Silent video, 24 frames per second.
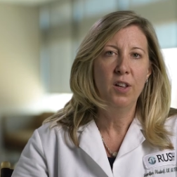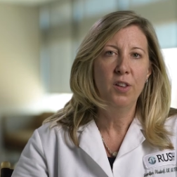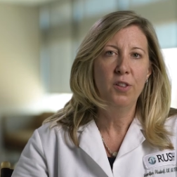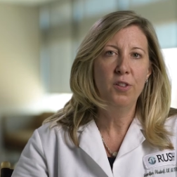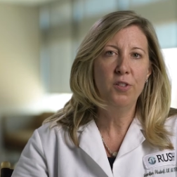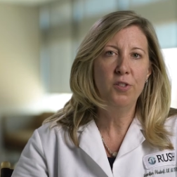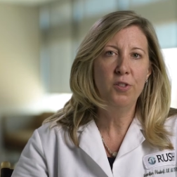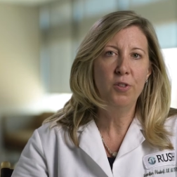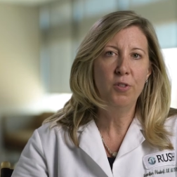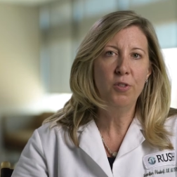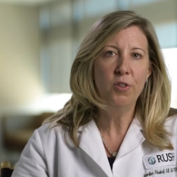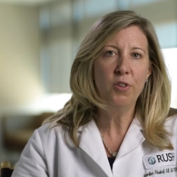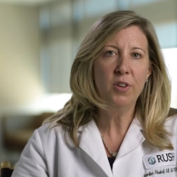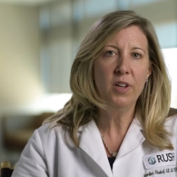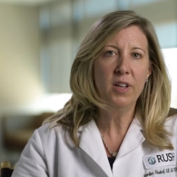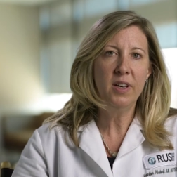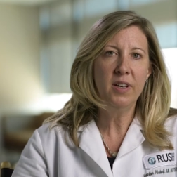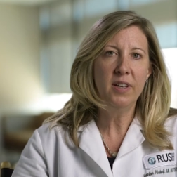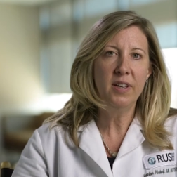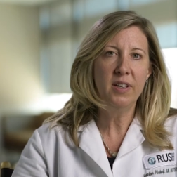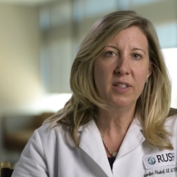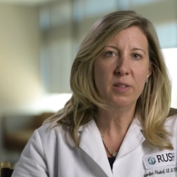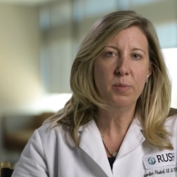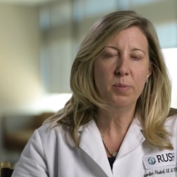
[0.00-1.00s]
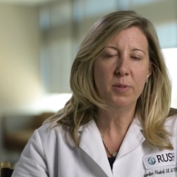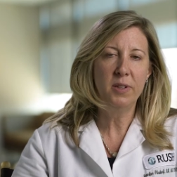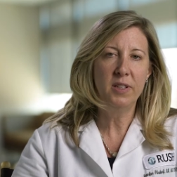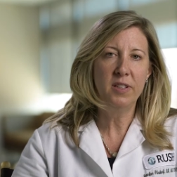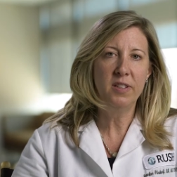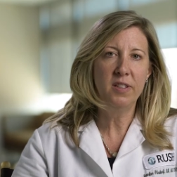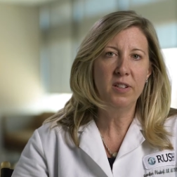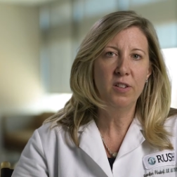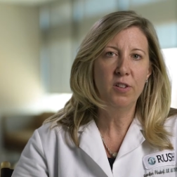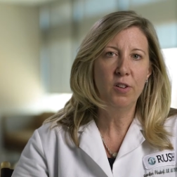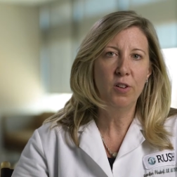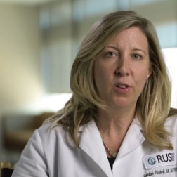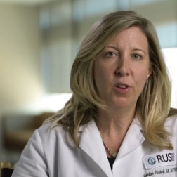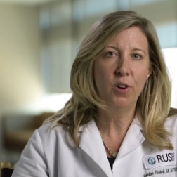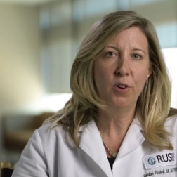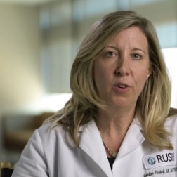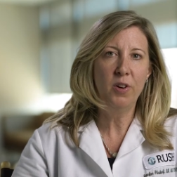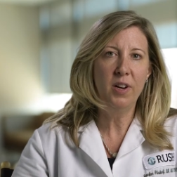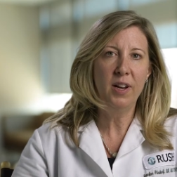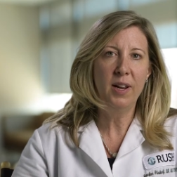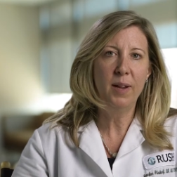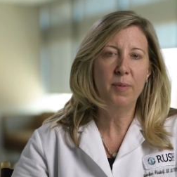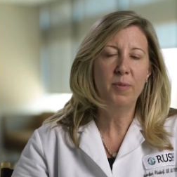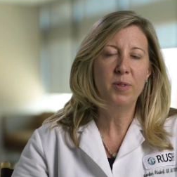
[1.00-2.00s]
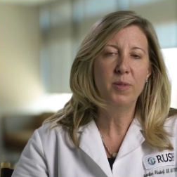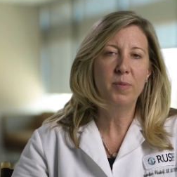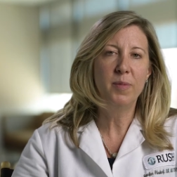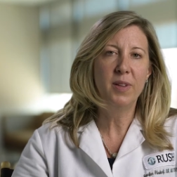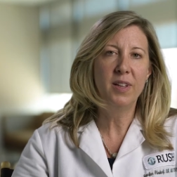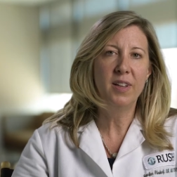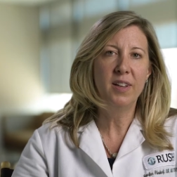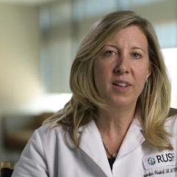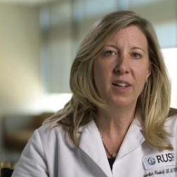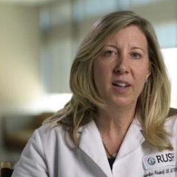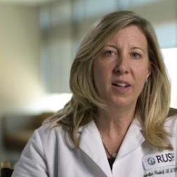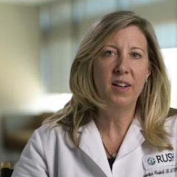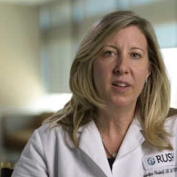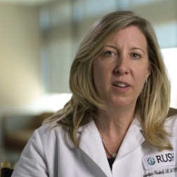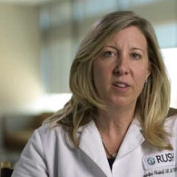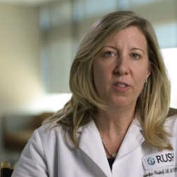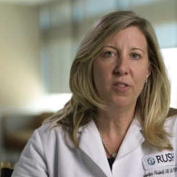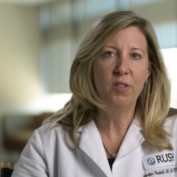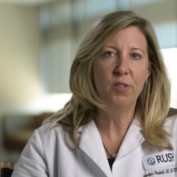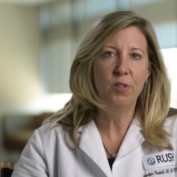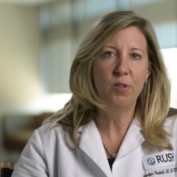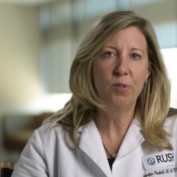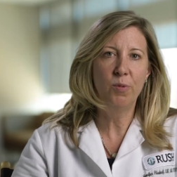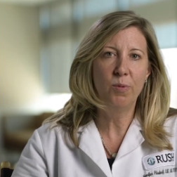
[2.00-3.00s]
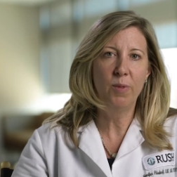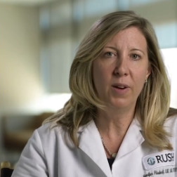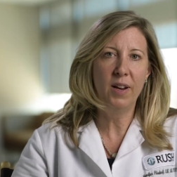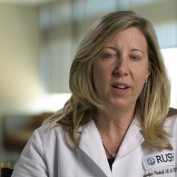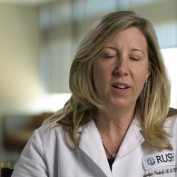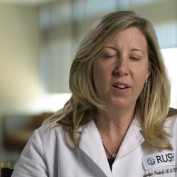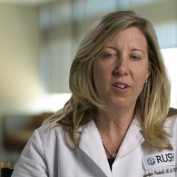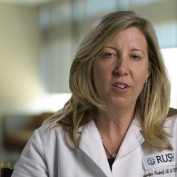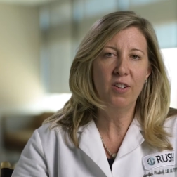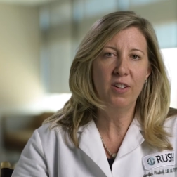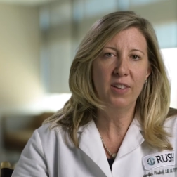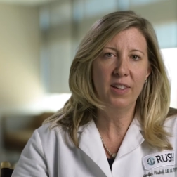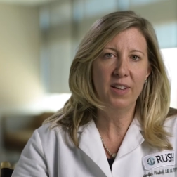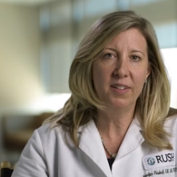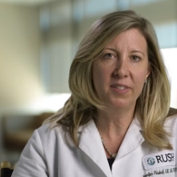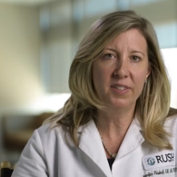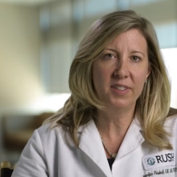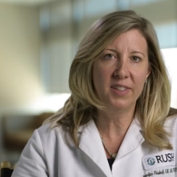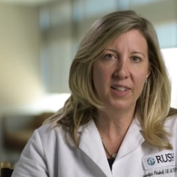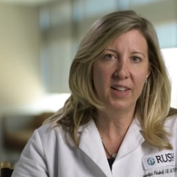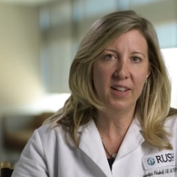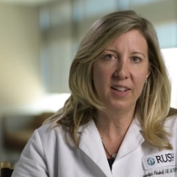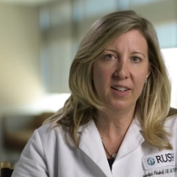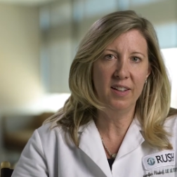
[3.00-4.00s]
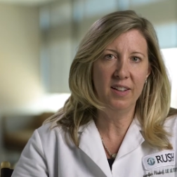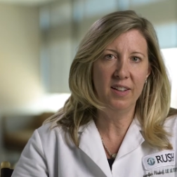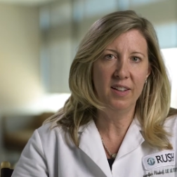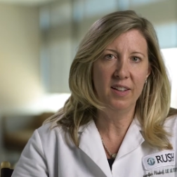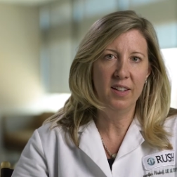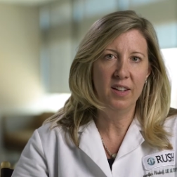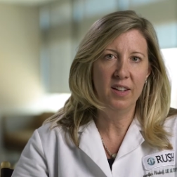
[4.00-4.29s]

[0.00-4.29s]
The donor kidney is placed in your lower abdomen on either the right or left side.